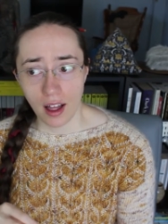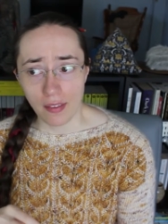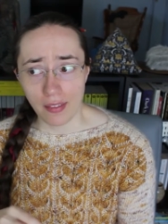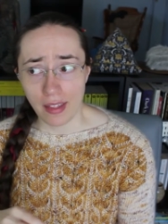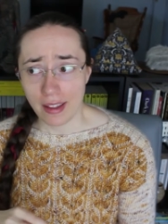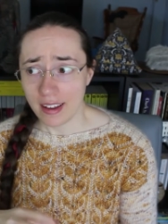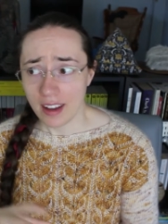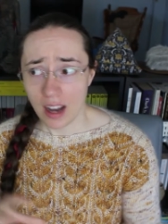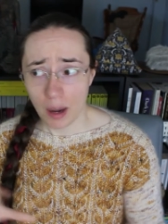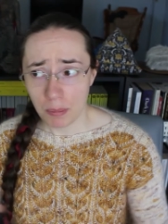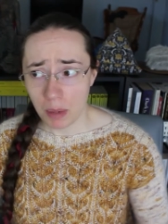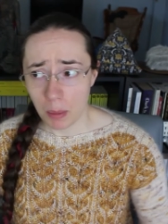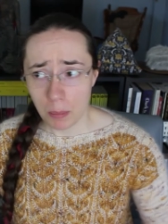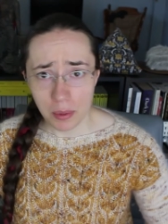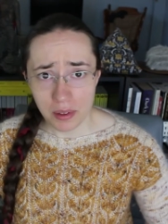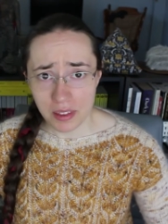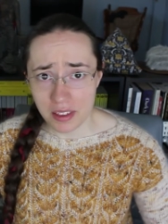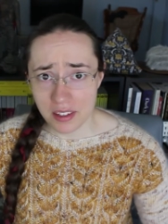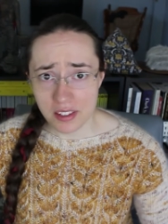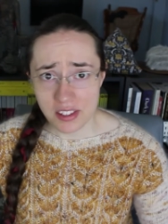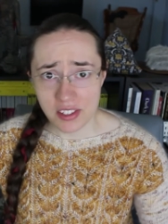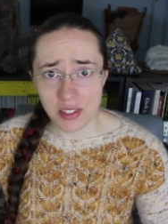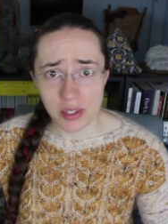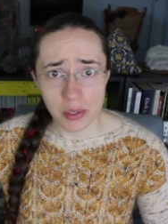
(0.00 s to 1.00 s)
they come up
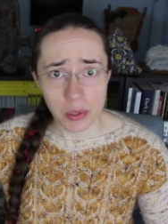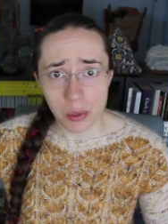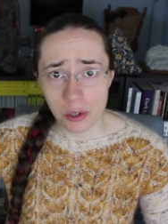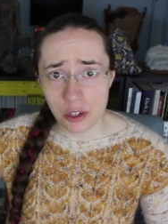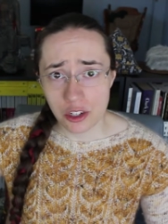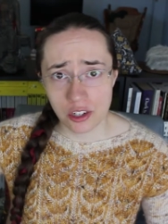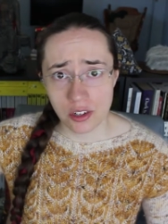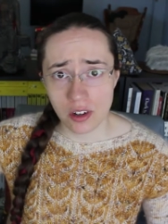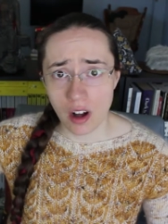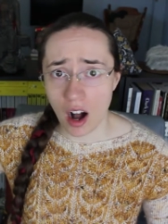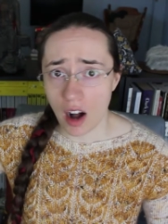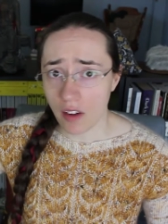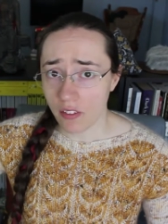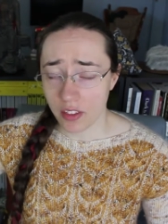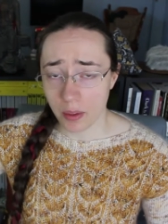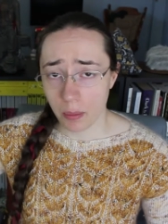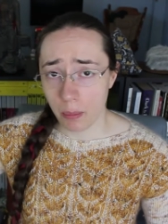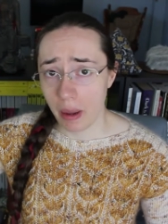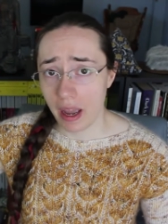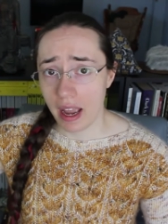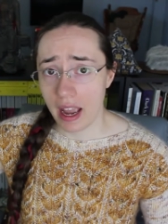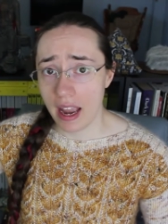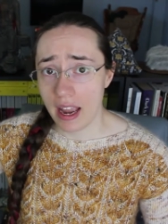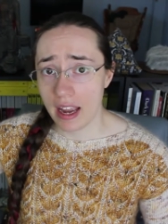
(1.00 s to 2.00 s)
with the solution off the
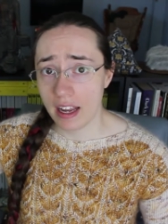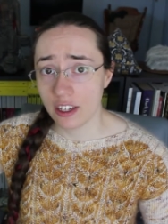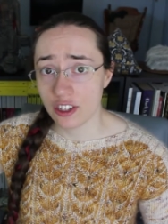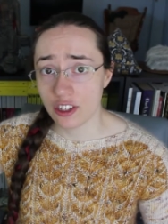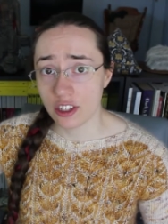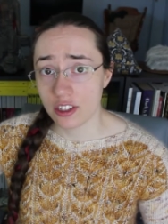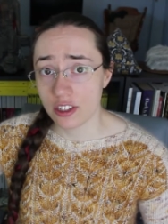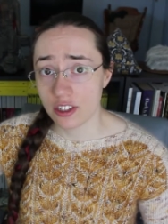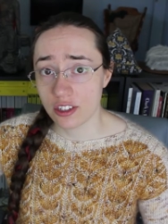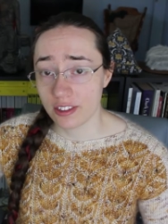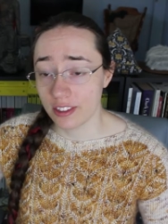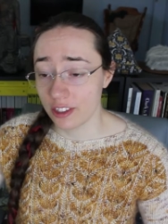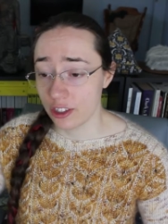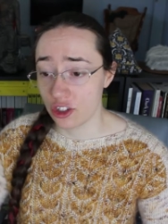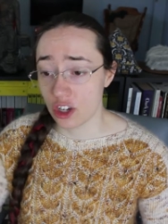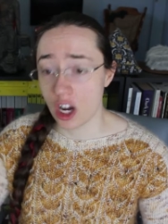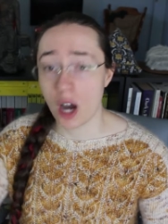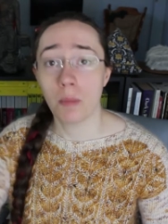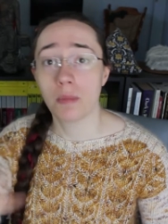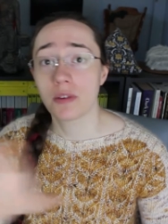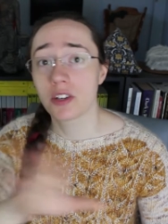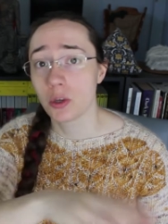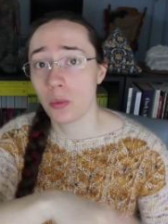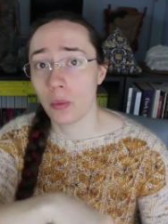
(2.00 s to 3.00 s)
page and just
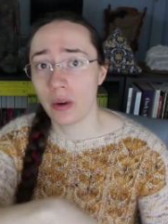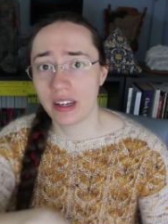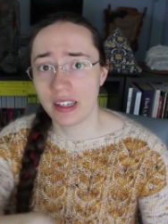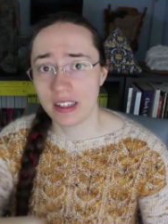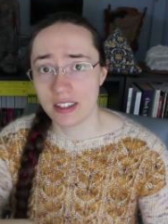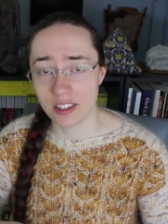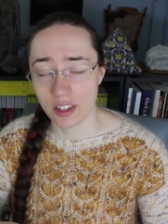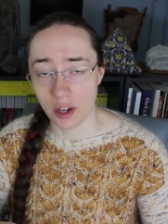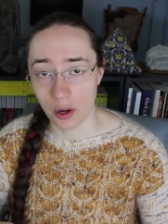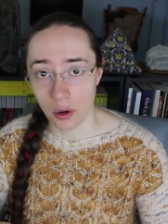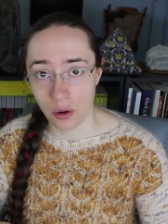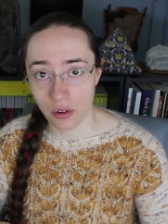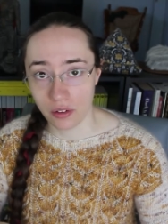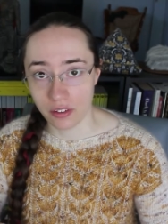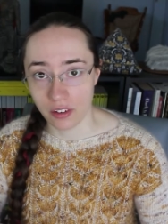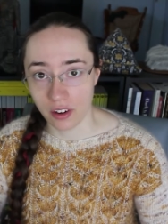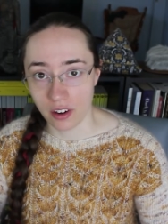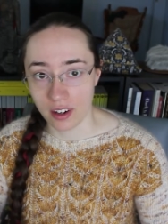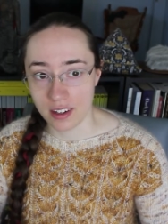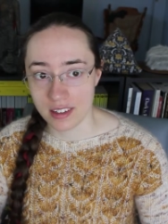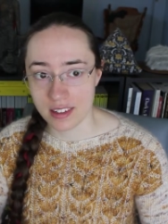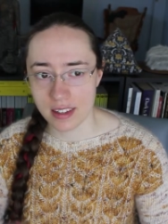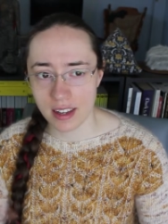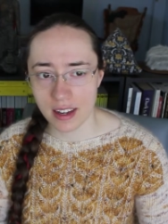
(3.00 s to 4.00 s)
jump to when it's
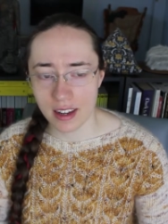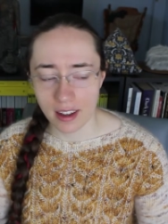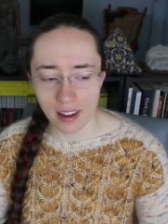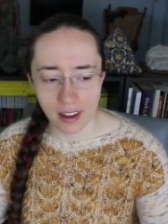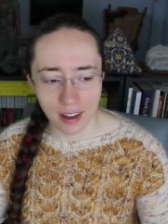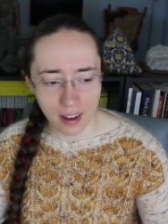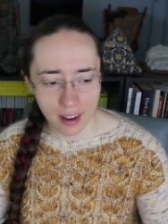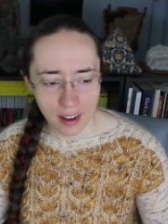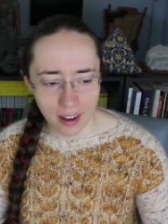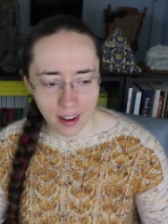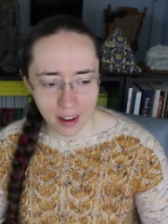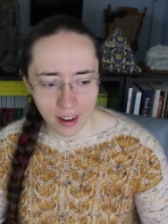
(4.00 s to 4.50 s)
over. It's like,